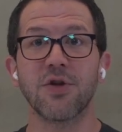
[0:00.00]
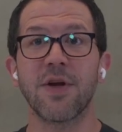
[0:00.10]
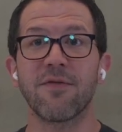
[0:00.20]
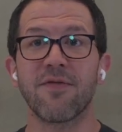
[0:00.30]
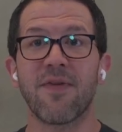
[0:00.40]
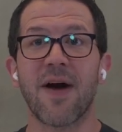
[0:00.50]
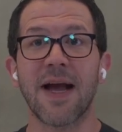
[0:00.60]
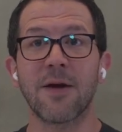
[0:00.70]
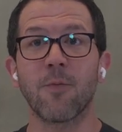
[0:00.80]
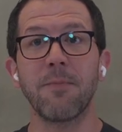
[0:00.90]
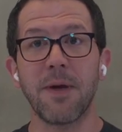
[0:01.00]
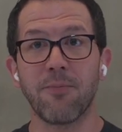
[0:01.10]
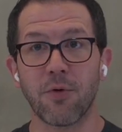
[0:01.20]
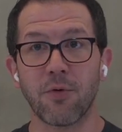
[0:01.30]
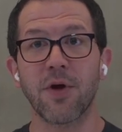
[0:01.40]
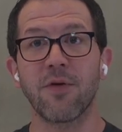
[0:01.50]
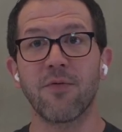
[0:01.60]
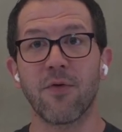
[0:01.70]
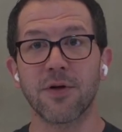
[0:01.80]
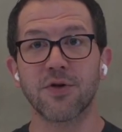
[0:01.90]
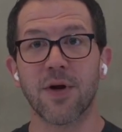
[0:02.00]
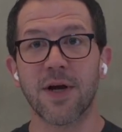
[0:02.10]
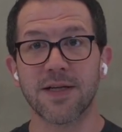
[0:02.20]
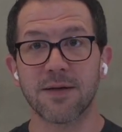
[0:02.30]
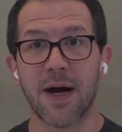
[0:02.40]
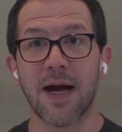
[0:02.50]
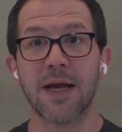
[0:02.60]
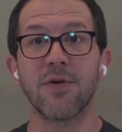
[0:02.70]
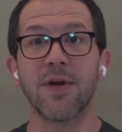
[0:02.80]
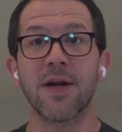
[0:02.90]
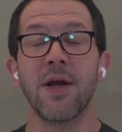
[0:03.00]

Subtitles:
You didn't find what people are looking for and trying to buy. You didn't